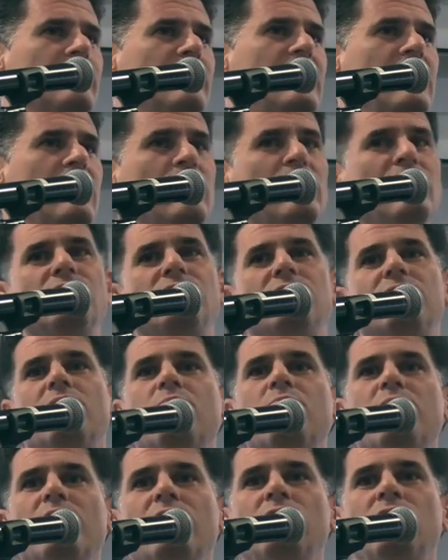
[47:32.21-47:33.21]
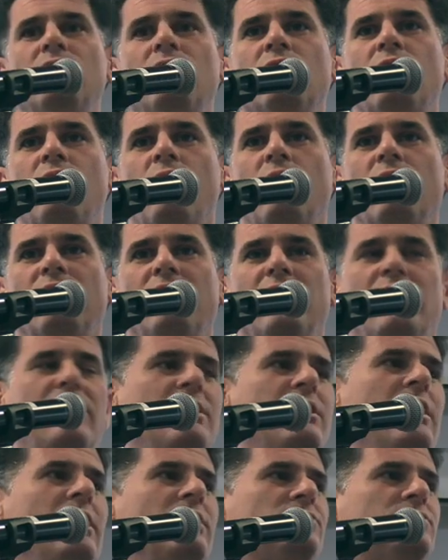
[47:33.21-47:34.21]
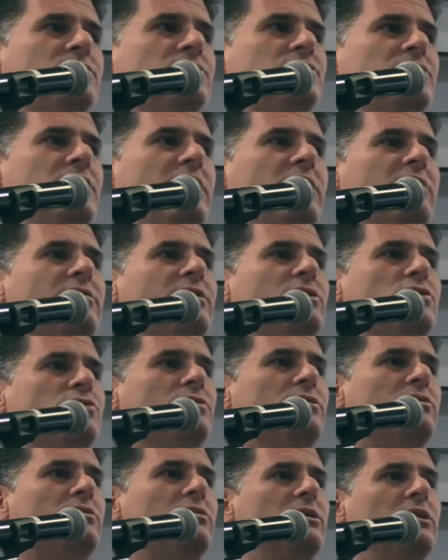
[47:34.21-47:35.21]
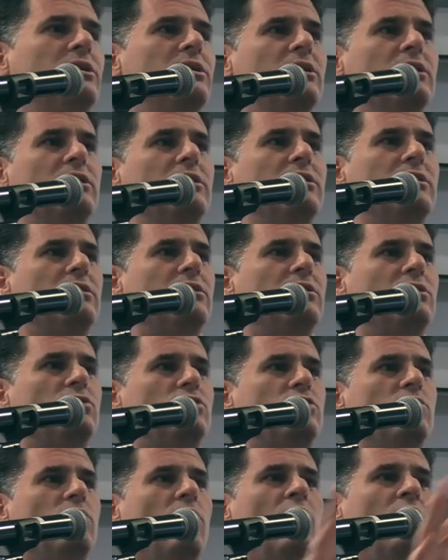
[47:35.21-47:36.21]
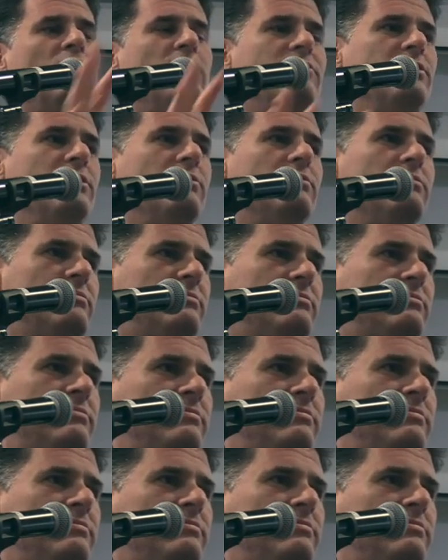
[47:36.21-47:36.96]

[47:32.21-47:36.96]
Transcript: There is an umbilical cord that connects the state of Israel to all of you.